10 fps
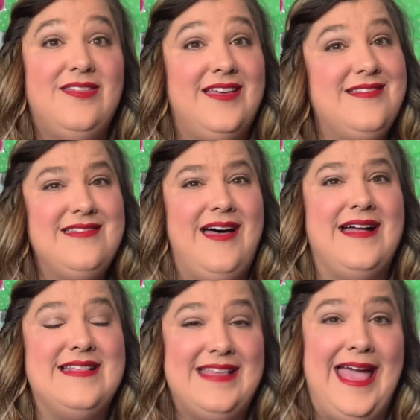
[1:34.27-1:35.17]
These
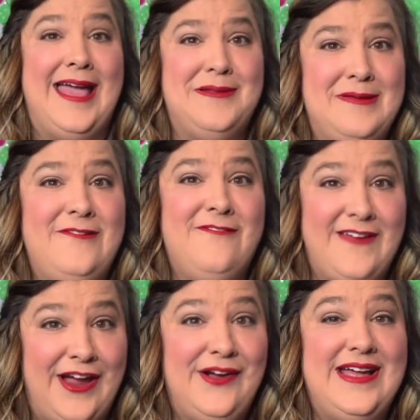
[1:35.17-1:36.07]
slots can be
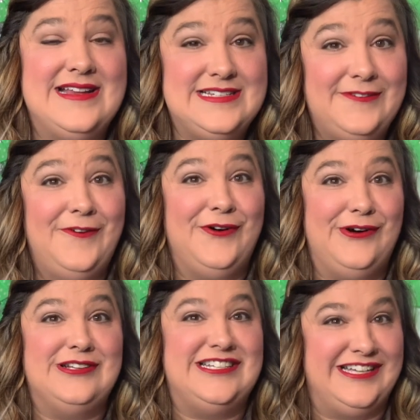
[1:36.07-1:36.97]
very
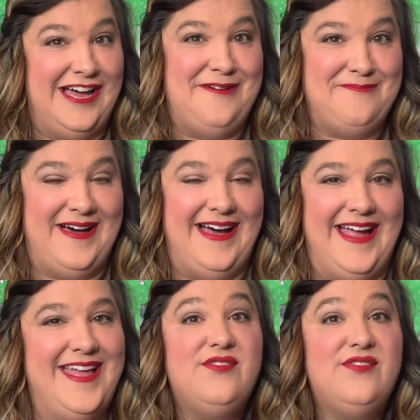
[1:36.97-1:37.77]
difficult to come by,